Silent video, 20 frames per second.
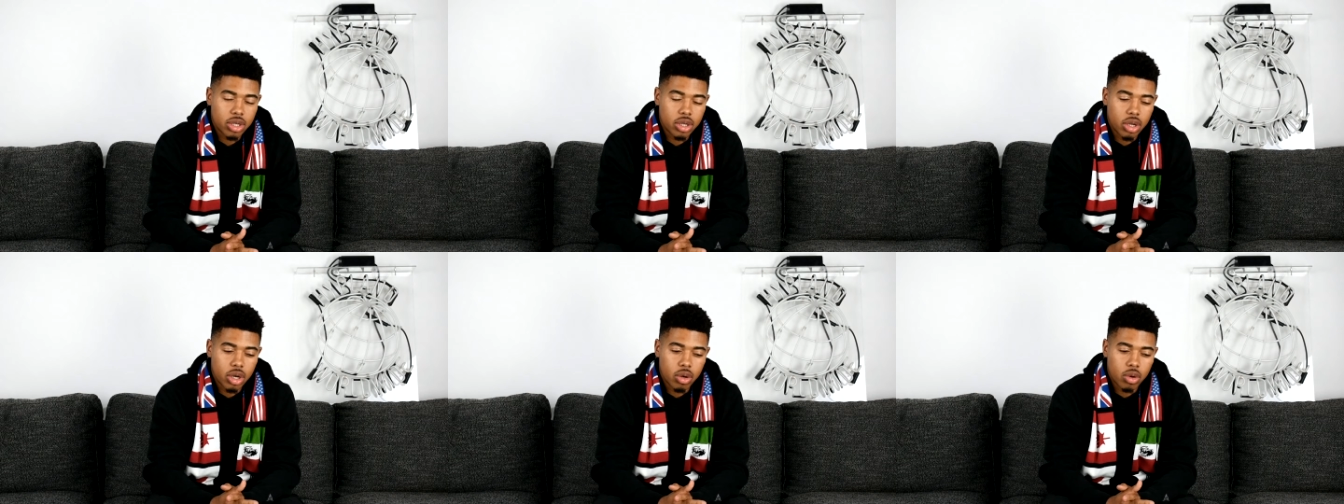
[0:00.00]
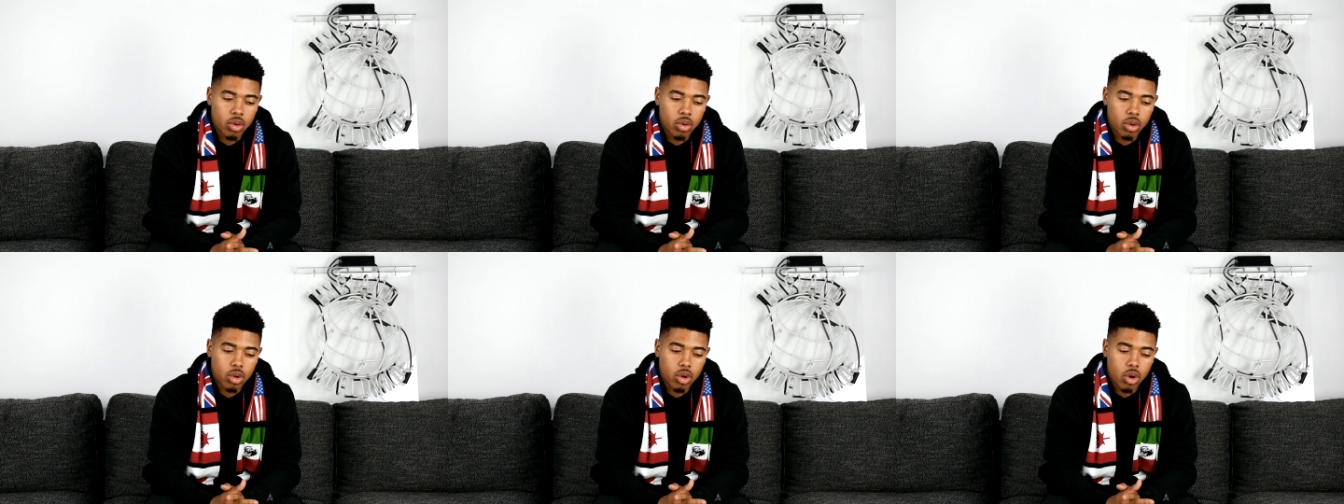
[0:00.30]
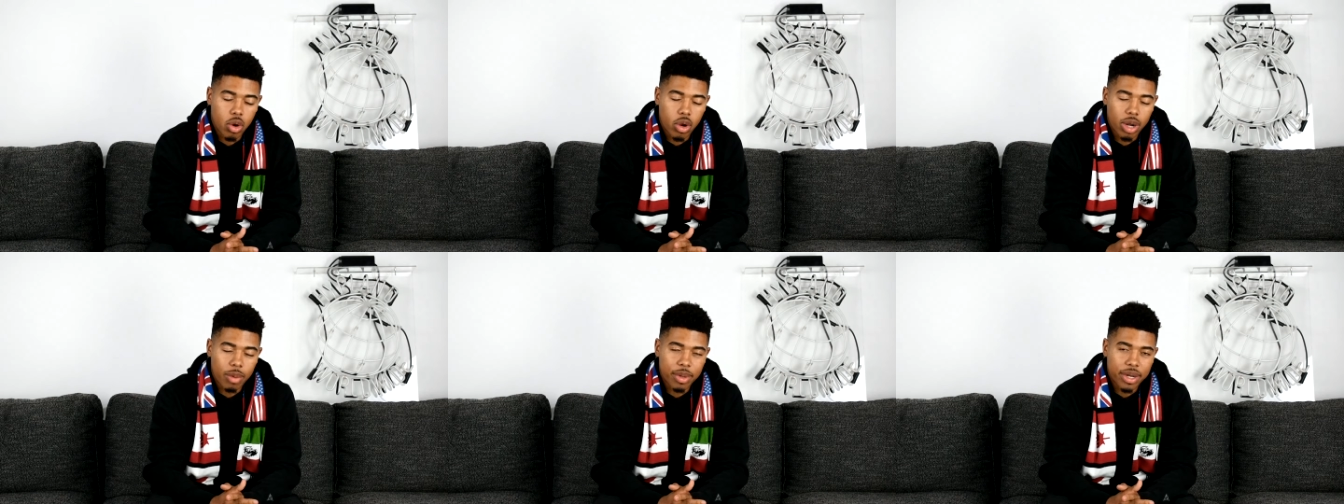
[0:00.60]
You know,
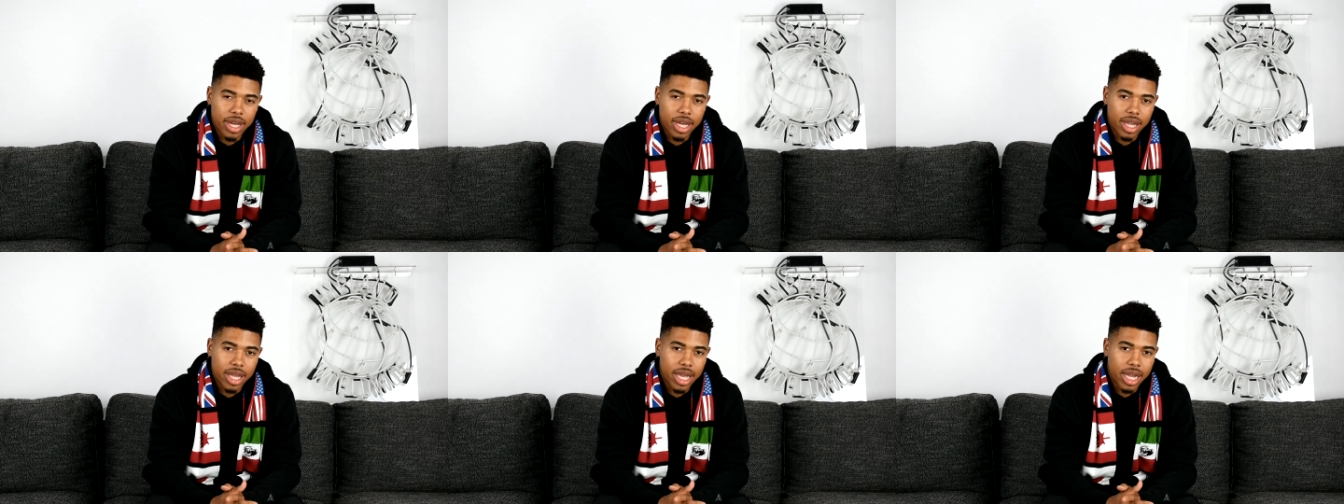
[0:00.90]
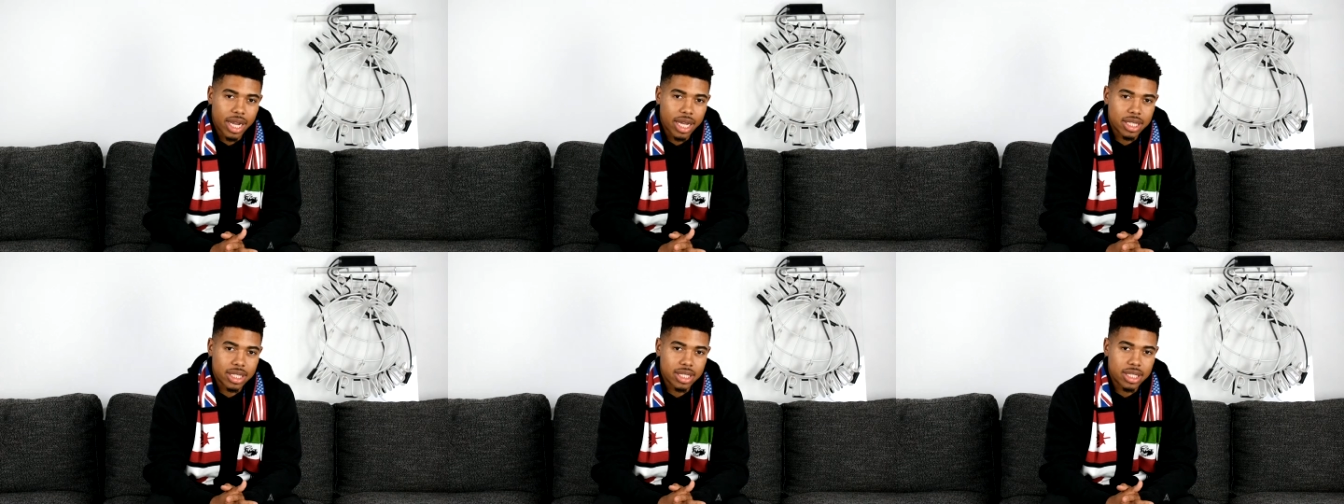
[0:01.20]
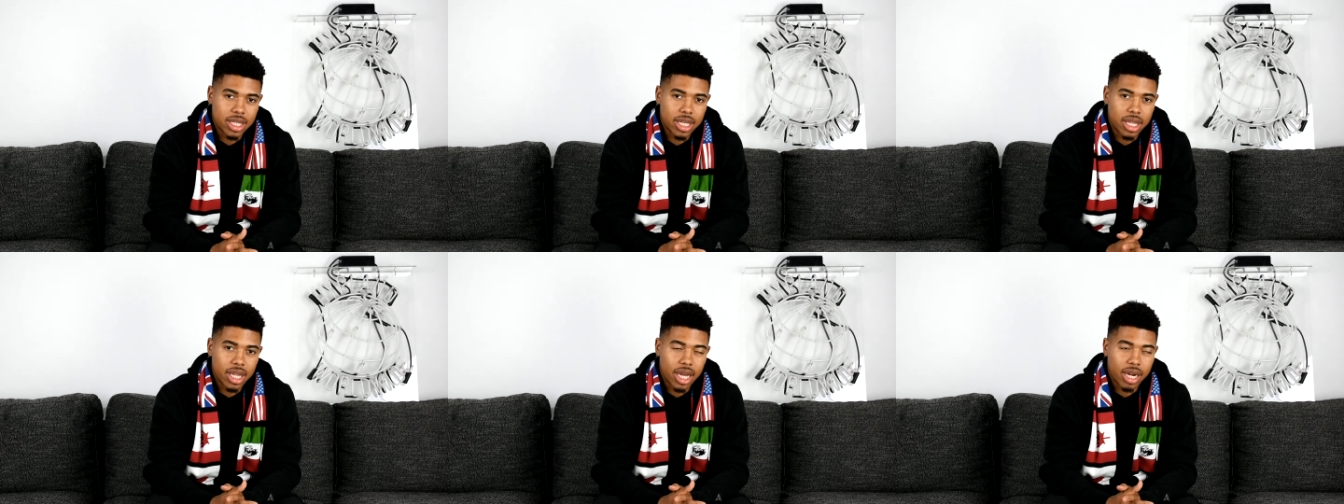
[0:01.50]
growing up in LA, I got to
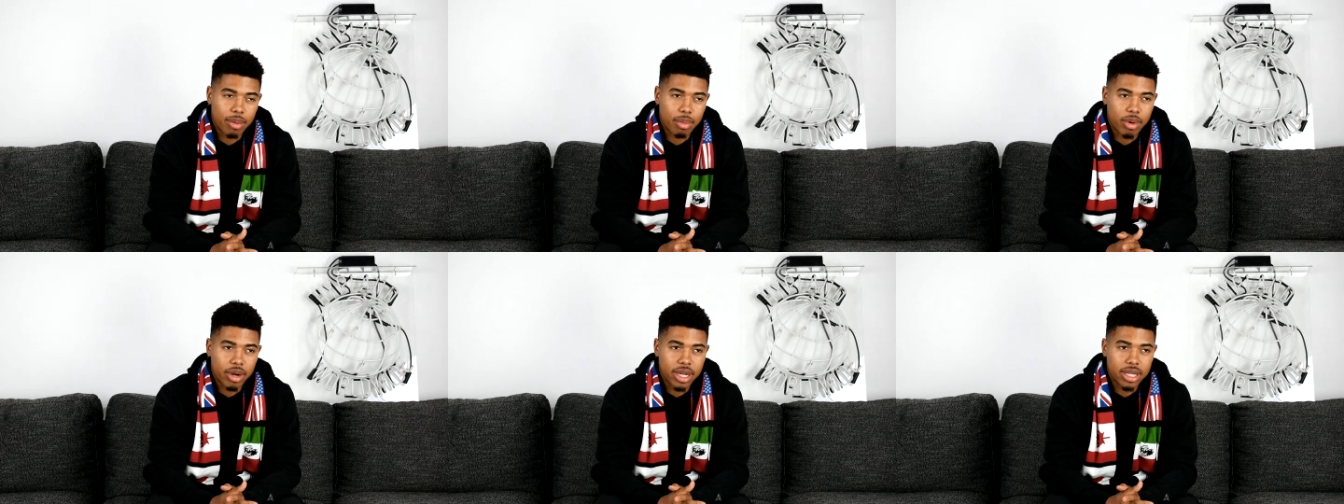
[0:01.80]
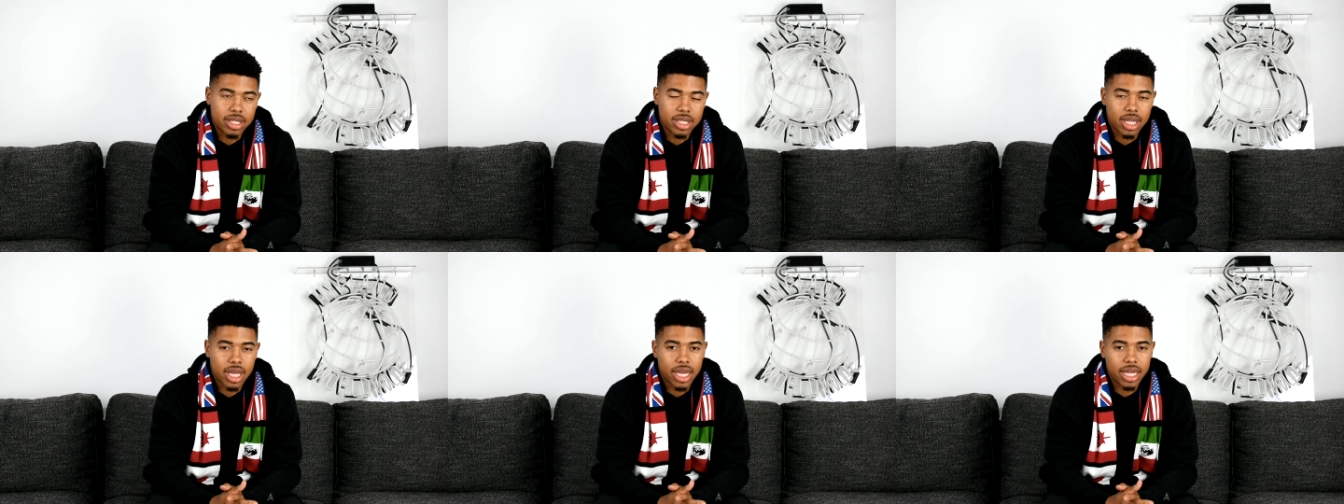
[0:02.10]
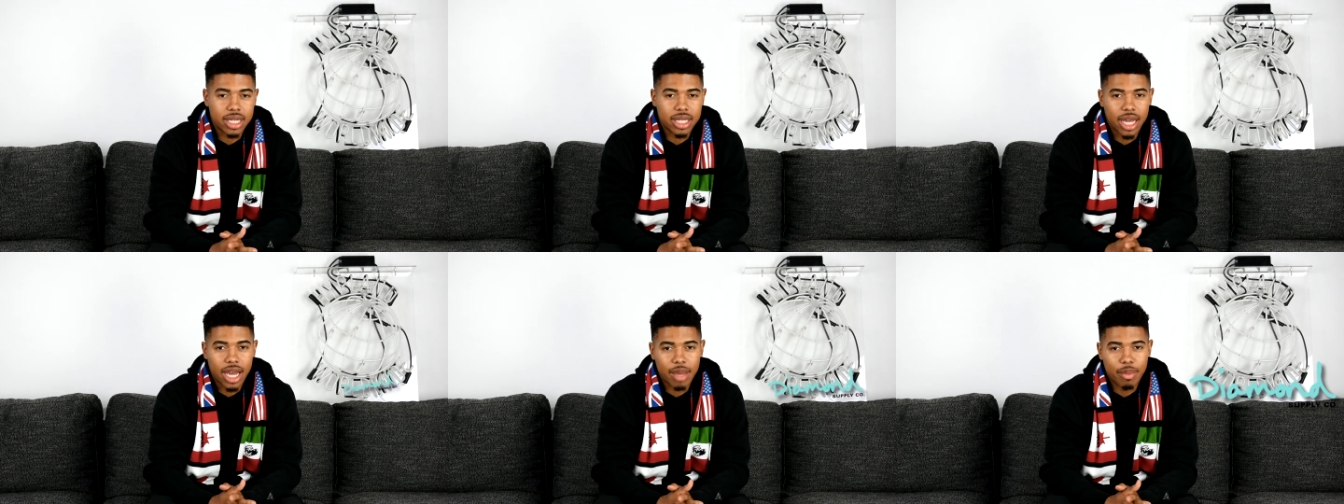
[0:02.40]
see a lot of brands
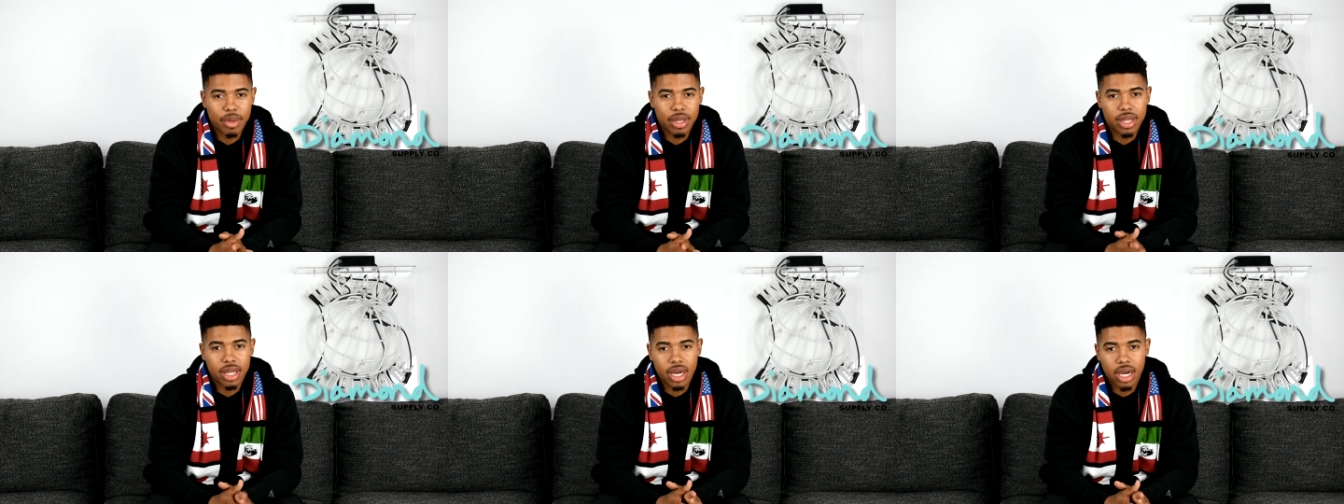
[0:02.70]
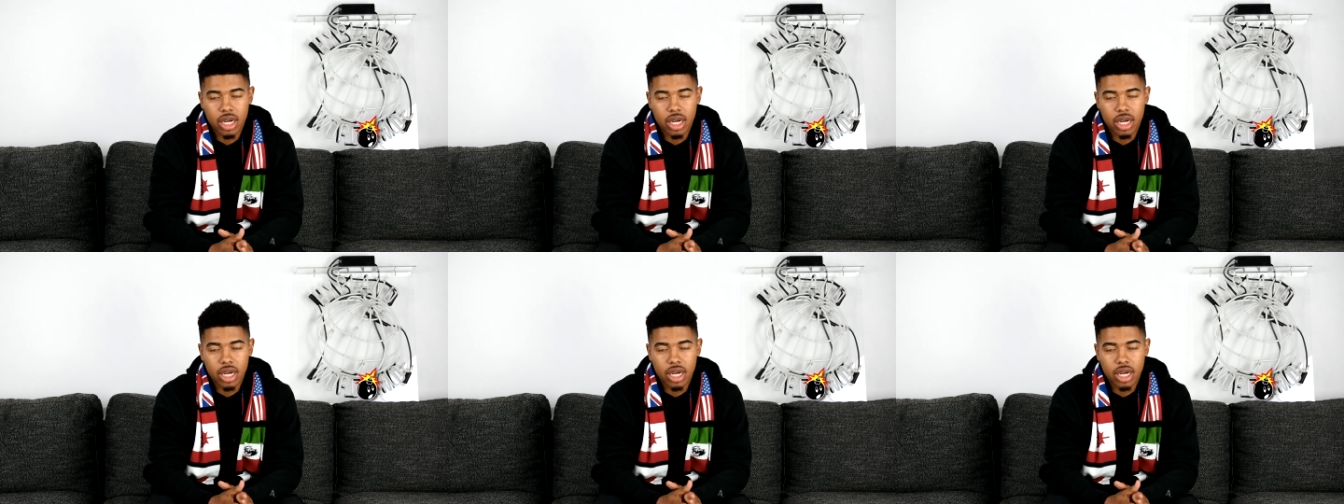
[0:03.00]
like Diamond,